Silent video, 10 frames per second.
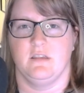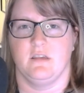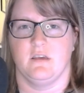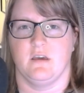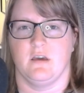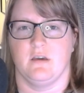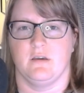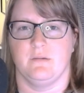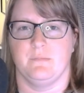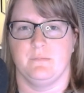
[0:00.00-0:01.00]

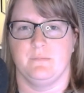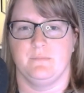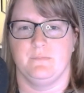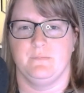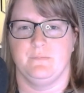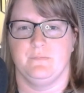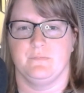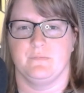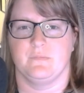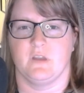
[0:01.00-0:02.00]
I'm
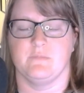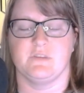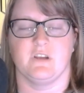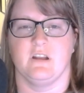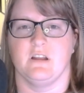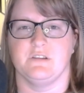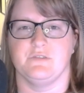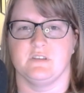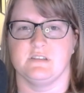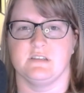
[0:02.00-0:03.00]
sorry, not
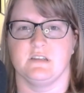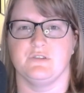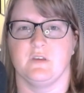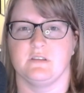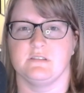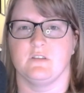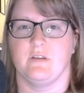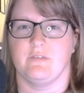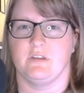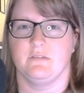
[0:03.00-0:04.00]
2010,
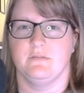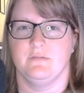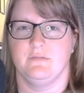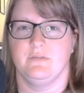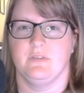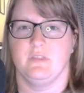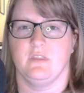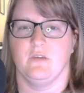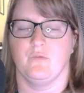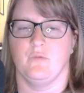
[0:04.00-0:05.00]
2011.
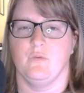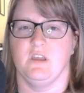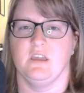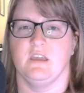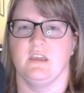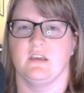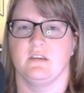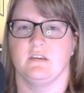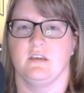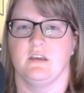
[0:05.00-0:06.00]
We
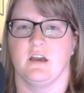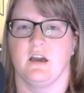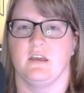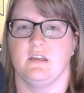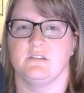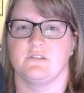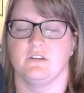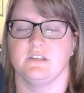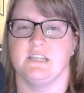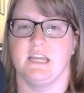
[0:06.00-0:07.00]
got
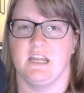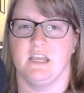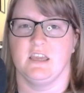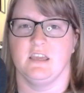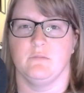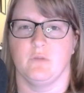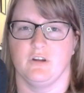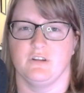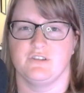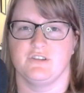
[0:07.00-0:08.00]
started dating in
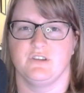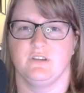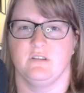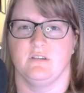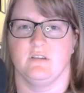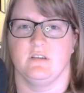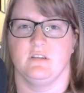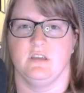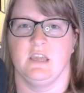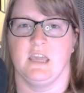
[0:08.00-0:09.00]
March,
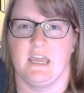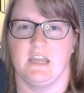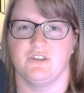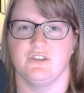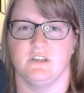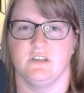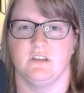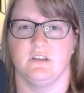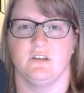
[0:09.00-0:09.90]
engaged in